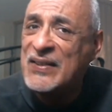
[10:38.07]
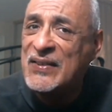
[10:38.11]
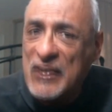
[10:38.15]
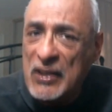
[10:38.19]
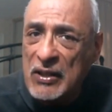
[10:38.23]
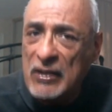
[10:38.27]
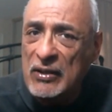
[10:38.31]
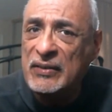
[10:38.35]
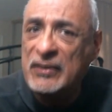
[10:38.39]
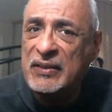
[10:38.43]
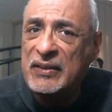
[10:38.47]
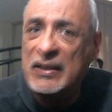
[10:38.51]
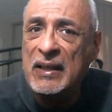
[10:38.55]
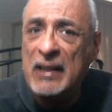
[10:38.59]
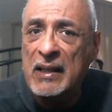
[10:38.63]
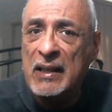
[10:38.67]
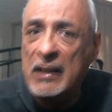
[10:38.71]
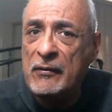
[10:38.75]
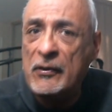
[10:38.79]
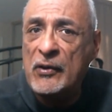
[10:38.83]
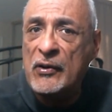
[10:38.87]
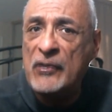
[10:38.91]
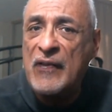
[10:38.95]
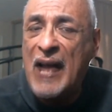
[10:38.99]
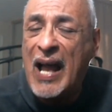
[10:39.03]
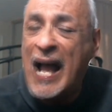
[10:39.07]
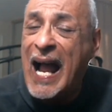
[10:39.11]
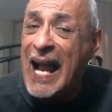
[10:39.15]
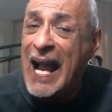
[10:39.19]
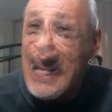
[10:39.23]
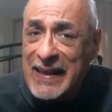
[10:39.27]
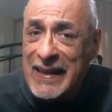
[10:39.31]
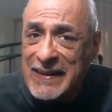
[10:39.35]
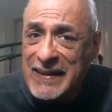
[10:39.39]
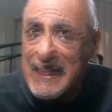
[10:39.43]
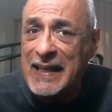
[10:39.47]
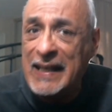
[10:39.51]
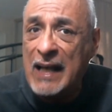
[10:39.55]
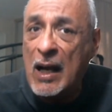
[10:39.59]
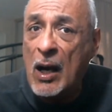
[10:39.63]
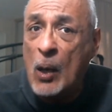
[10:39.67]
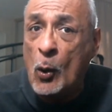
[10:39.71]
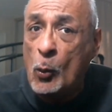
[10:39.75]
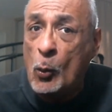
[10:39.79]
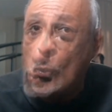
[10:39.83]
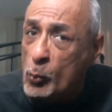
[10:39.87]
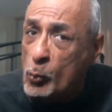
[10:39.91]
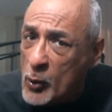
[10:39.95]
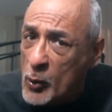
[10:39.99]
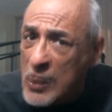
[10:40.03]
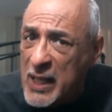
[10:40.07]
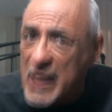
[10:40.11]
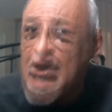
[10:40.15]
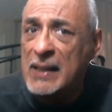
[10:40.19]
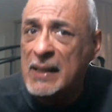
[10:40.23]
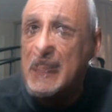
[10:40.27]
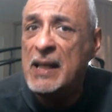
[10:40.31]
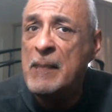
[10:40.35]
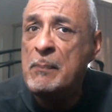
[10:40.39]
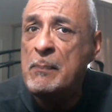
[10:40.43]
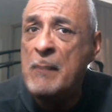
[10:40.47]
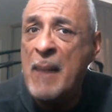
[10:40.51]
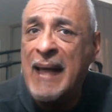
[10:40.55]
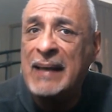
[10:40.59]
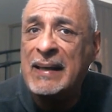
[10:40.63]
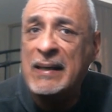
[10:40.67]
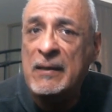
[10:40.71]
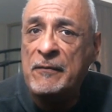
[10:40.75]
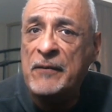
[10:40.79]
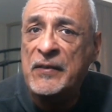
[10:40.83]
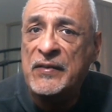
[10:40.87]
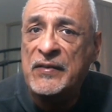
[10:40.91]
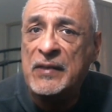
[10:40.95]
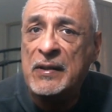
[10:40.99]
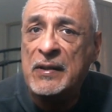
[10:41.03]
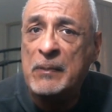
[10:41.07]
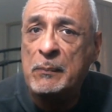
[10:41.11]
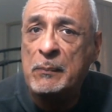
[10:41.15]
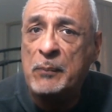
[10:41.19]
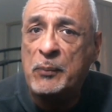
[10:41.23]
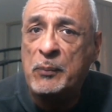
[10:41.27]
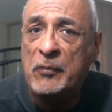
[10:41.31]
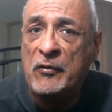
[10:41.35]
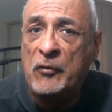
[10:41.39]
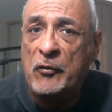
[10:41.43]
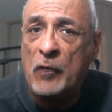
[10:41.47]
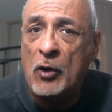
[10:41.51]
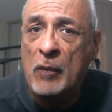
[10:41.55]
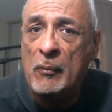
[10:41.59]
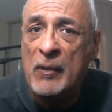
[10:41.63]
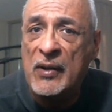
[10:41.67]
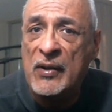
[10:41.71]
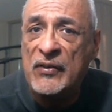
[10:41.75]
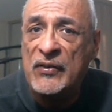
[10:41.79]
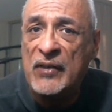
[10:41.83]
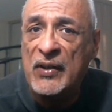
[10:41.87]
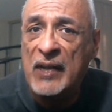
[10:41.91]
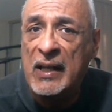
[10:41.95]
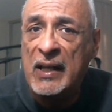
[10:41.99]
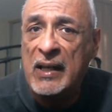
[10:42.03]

and still delivers, I think, a really magnificent performance.